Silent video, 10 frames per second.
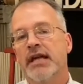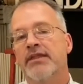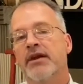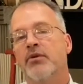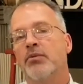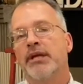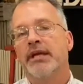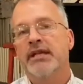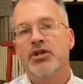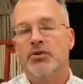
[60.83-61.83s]
they will
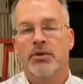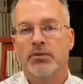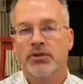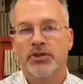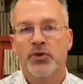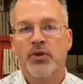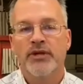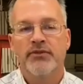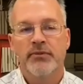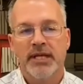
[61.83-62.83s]
be innumerable. You won't
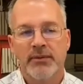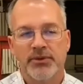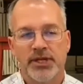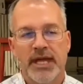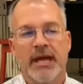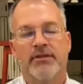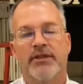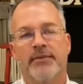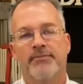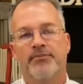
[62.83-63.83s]
even be able to count them.